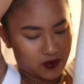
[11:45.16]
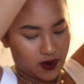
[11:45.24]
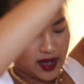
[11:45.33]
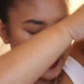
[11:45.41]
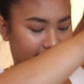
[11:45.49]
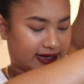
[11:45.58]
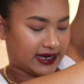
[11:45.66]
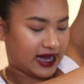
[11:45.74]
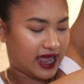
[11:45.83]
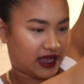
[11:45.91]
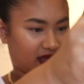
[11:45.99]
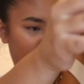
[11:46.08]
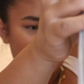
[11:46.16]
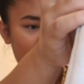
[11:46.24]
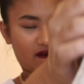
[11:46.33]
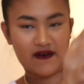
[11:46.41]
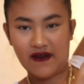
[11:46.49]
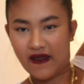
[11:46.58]
wide leg
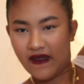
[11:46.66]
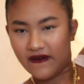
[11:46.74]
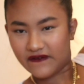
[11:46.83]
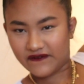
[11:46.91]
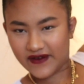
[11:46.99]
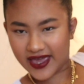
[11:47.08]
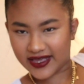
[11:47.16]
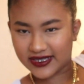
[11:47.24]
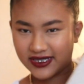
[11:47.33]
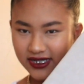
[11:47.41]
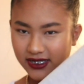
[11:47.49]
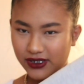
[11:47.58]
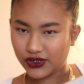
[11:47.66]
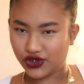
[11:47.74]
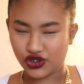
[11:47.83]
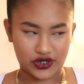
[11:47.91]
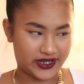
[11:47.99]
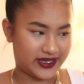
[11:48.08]
fit
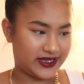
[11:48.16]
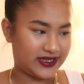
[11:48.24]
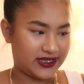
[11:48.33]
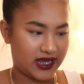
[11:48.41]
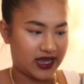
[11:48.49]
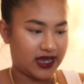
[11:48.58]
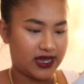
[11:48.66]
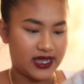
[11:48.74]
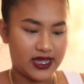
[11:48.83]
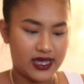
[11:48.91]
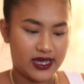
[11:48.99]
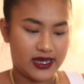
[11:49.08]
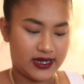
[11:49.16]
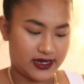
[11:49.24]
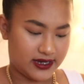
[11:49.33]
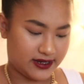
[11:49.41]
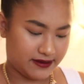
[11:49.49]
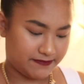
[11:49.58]
joggers.
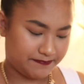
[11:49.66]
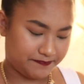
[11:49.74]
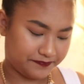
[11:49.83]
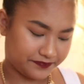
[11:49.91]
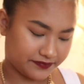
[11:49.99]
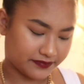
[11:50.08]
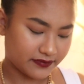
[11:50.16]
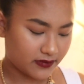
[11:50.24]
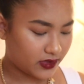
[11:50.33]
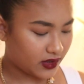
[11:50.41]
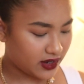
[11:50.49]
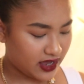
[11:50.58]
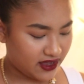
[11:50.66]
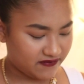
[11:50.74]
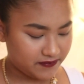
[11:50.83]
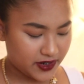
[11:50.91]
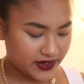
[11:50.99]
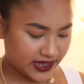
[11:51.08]
Have
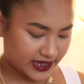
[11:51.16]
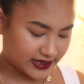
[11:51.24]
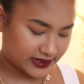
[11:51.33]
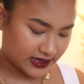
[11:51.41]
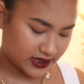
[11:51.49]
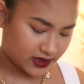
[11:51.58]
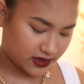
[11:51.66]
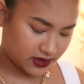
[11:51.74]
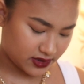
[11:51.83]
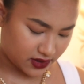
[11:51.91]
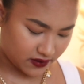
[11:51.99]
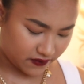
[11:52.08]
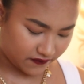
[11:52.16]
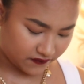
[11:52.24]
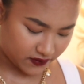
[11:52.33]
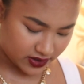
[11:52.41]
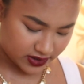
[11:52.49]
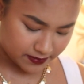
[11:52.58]
pockets in the
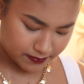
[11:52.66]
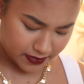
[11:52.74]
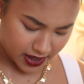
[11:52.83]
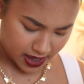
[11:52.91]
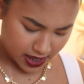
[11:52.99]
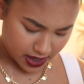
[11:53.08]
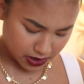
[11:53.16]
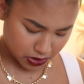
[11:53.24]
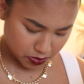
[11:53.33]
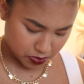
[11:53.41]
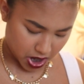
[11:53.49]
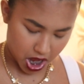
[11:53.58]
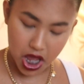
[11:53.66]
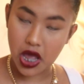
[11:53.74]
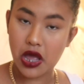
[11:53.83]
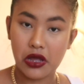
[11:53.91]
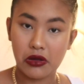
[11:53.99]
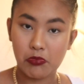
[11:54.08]
front and back, but
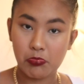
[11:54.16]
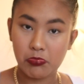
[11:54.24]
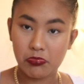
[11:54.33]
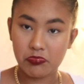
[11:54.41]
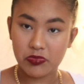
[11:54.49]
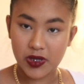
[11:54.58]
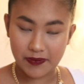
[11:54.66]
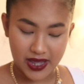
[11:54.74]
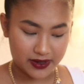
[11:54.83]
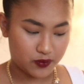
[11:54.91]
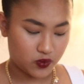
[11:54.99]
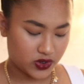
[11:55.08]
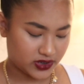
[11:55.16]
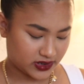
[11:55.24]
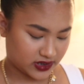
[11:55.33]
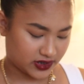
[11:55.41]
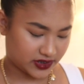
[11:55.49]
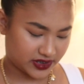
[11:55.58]
the back
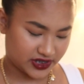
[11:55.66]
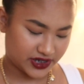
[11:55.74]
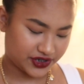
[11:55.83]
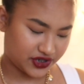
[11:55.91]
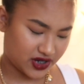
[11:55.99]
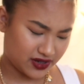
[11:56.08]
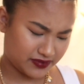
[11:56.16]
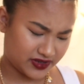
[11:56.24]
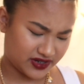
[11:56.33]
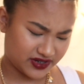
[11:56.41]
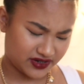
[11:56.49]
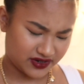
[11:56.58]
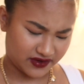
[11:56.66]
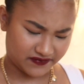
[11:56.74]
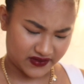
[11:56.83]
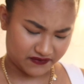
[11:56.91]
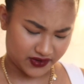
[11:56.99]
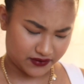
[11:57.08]
ones are stitched up, so I don't know
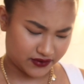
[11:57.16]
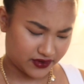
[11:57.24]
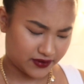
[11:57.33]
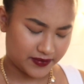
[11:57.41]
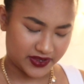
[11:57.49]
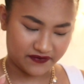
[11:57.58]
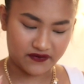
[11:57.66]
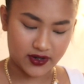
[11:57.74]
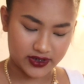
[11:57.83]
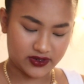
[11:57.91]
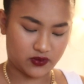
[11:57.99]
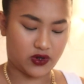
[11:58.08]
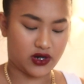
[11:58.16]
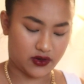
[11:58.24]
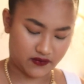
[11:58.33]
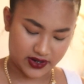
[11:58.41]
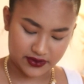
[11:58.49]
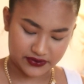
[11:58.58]
if they're real or not, but the front one
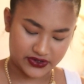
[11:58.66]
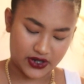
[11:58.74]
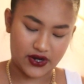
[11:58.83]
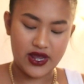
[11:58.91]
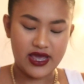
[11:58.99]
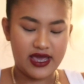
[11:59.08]
are real, so